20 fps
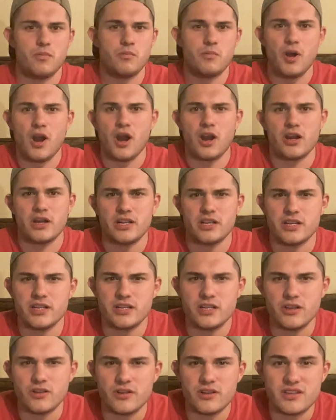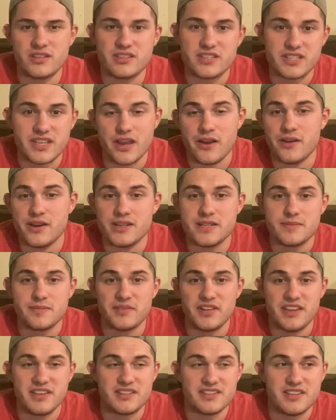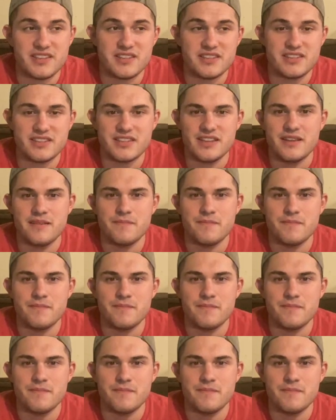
park, go to the scariest places,